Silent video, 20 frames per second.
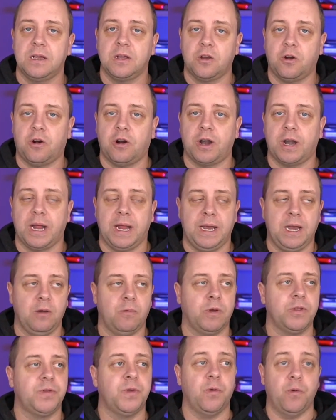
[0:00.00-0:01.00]
car and they
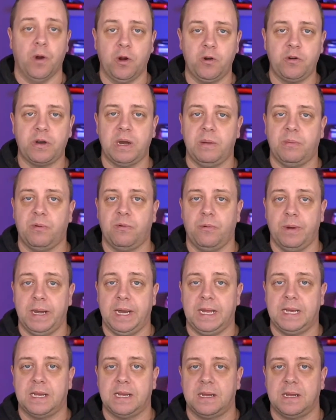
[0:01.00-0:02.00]
want to road trip with
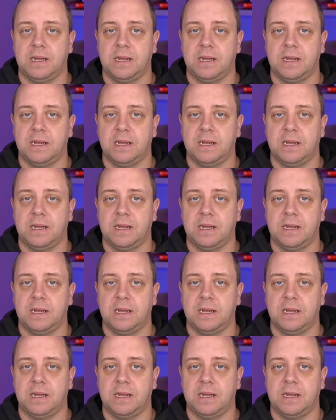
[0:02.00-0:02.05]
it,